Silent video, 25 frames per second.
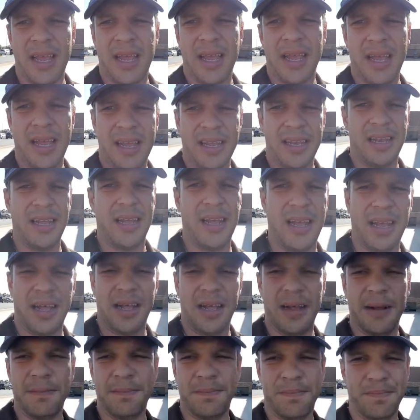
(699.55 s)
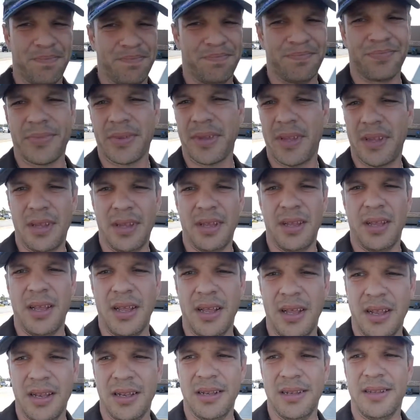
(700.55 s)
and uh,
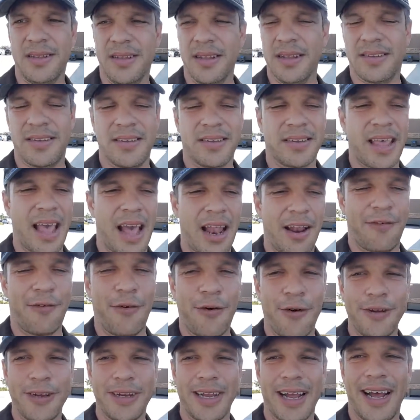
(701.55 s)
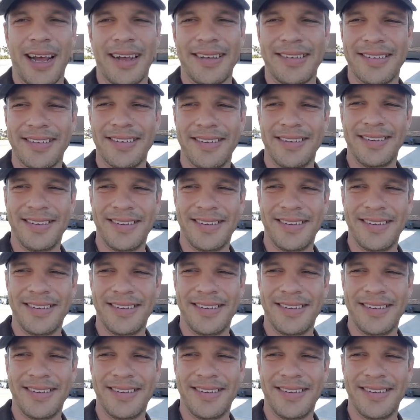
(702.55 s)
this is California, guys.